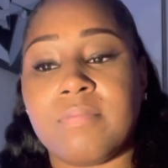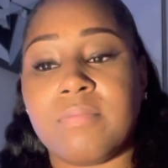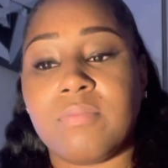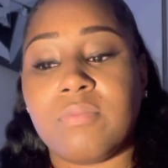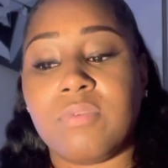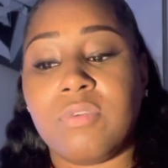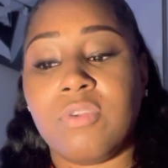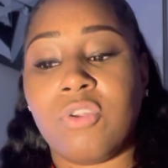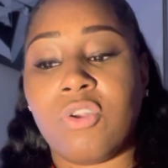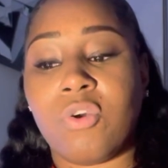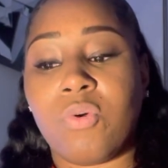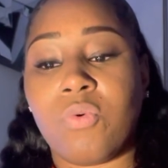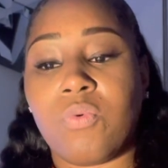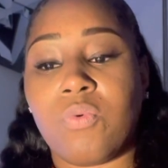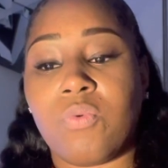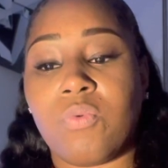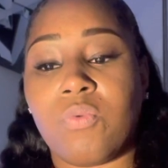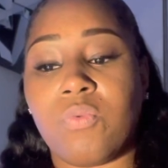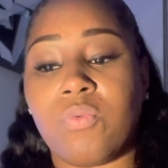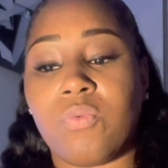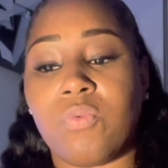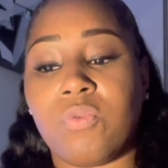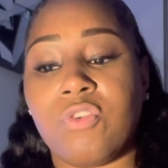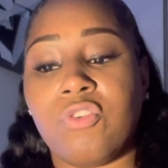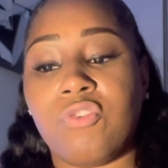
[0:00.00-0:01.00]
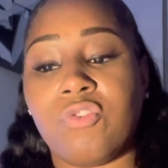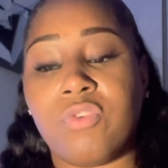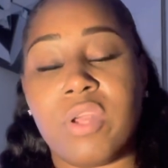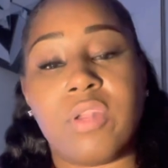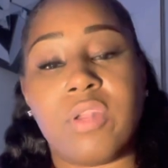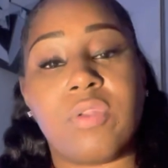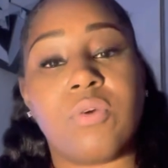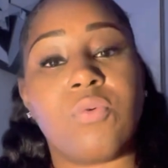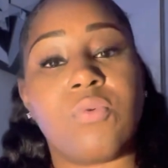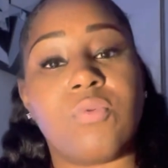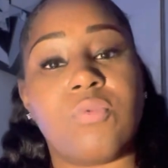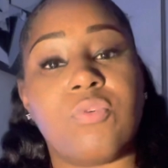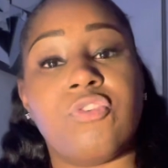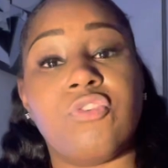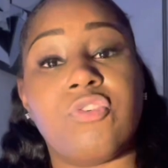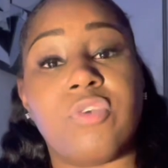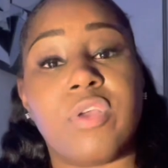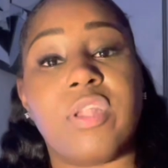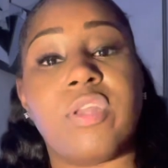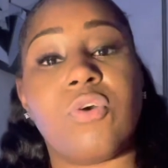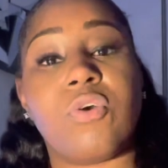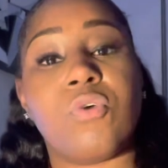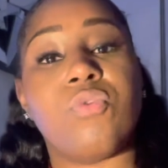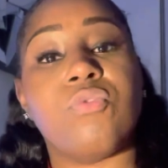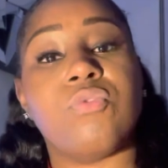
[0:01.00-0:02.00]
you know, when you're
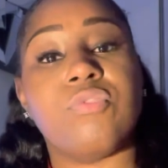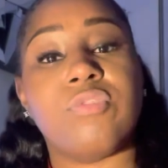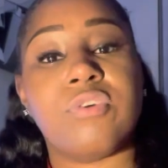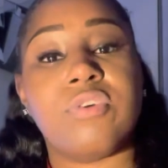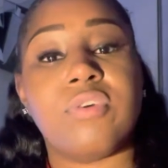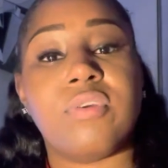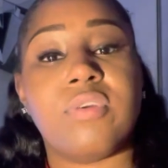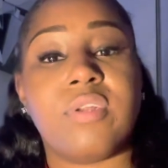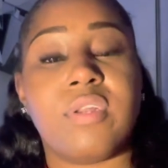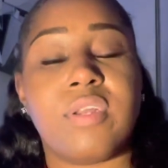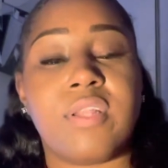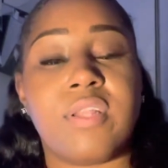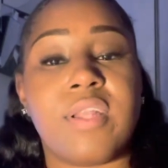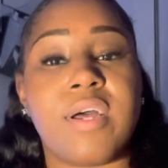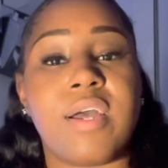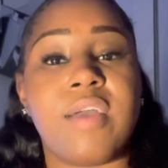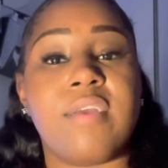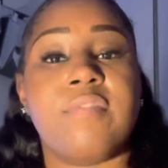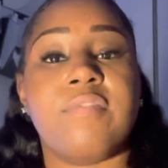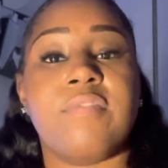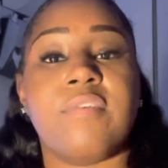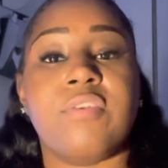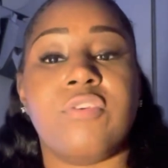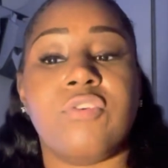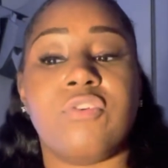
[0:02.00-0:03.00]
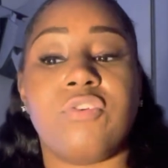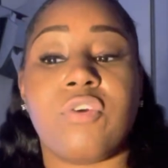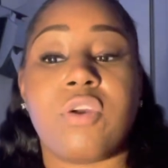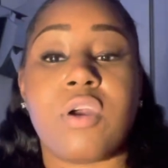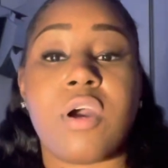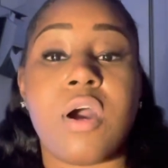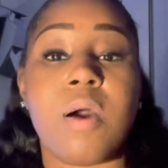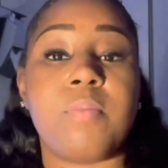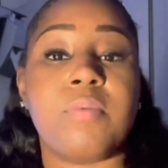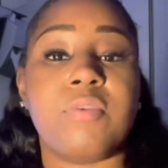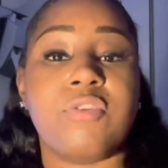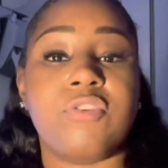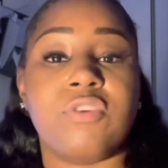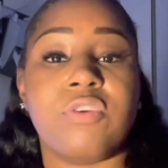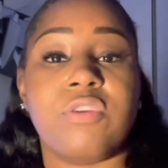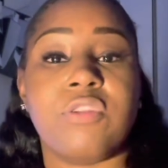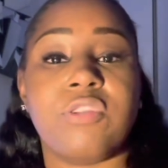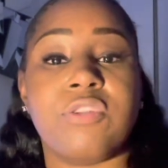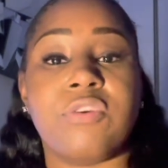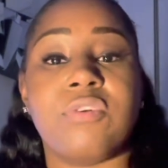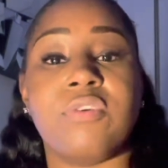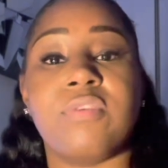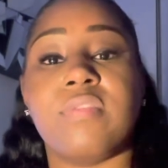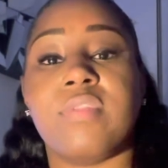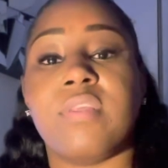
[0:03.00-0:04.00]
getting older in life and you're accomplishing
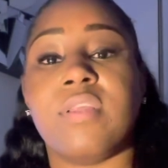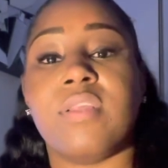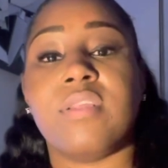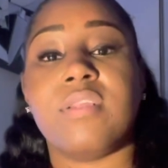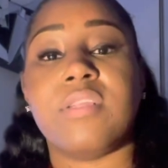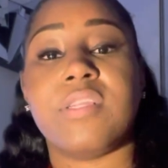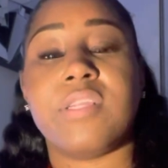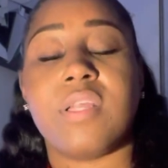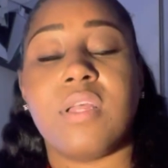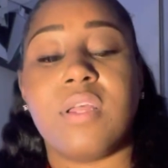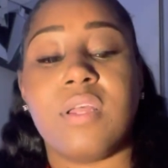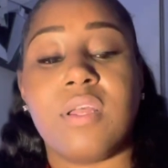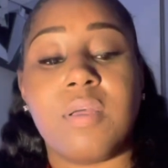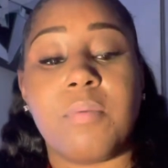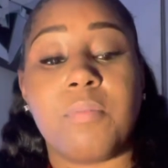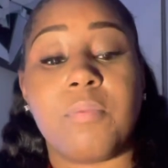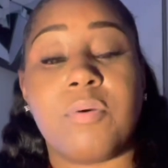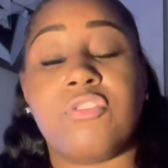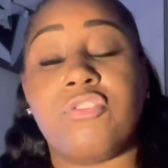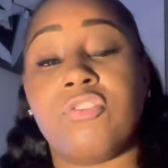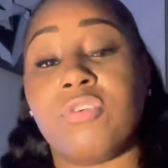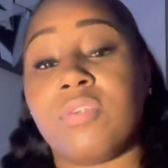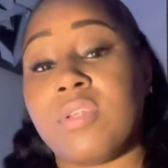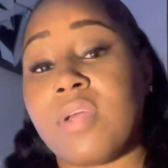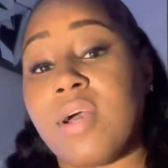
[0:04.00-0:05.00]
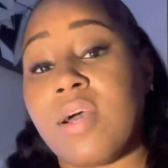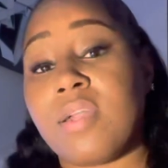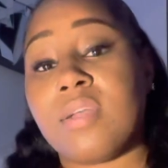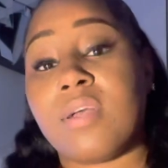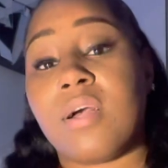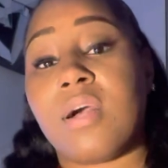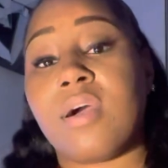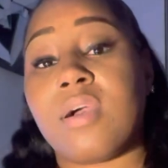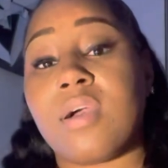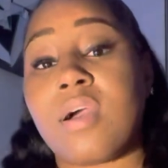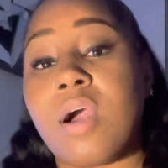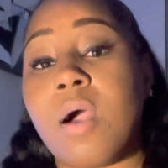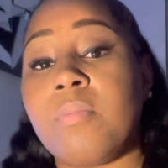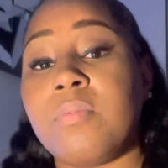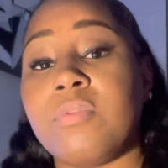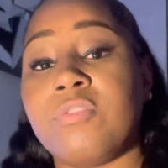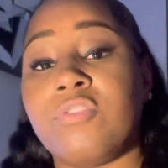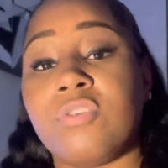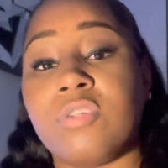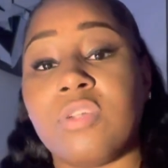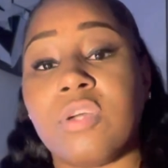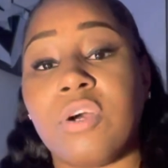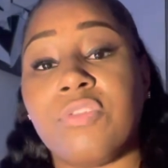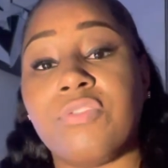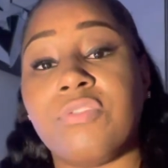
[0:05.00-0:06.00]
certain things, but you're not
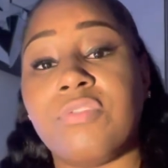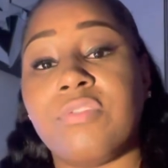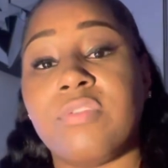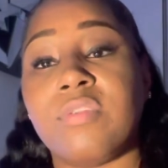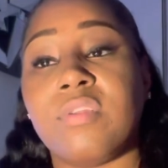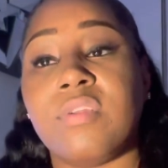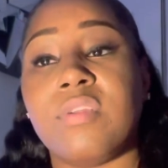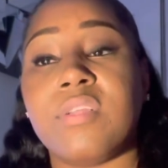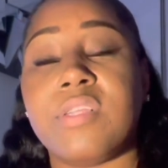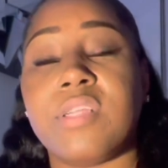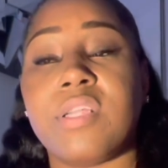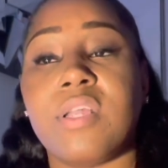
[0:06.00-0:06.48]
accomplishing other things,